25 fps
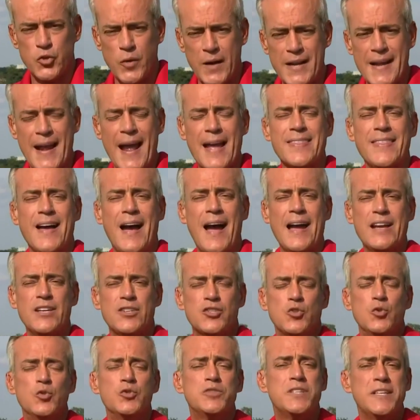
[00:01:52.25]
training at the high
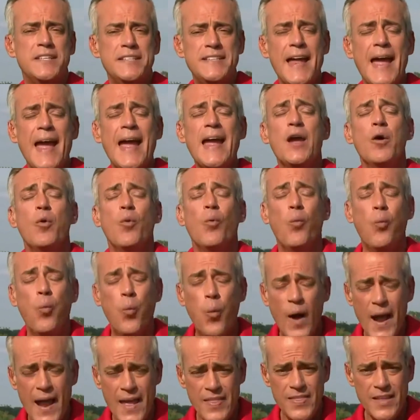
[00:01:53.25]
school today.
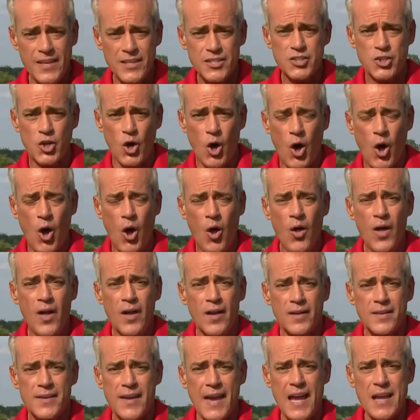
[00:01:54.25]
When this call
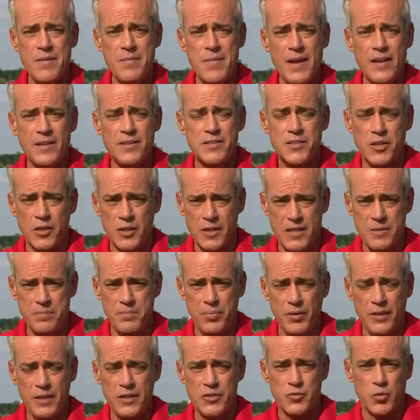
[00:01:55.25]
came in, Saline
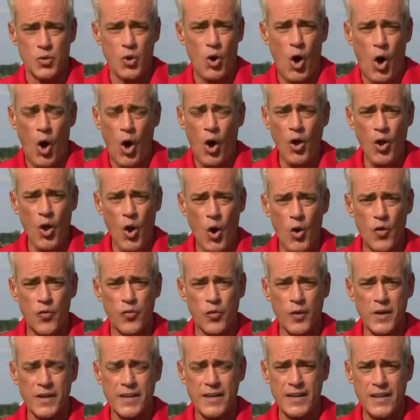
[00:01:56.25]
police were all
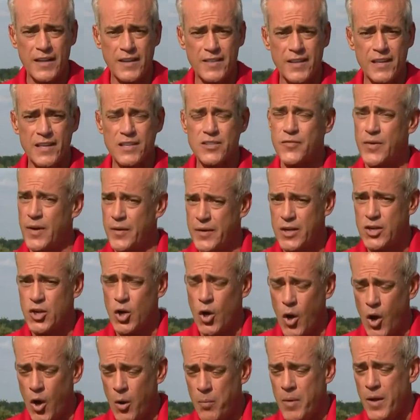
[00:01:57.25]
over getting things very
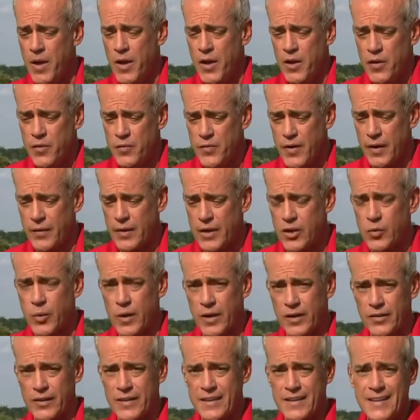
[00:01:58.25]
calm very
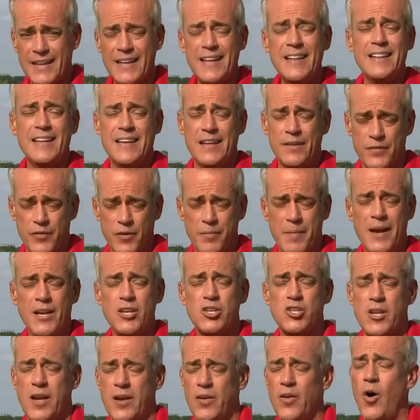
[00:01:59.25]
quickly and getting the
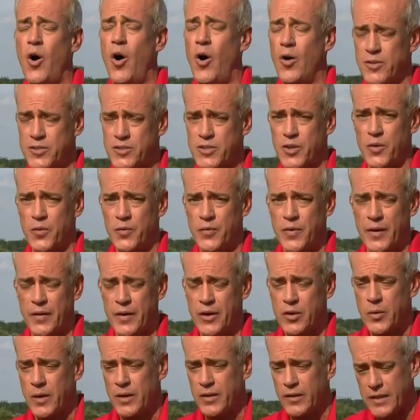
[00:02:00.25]
information out also
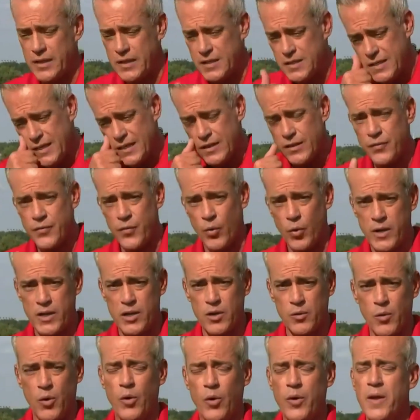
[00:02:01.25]
very quickly indeed. The 40
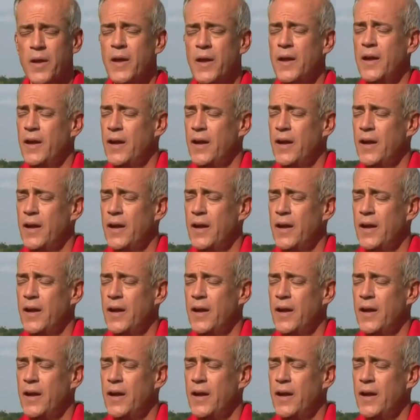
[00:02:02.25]
year old,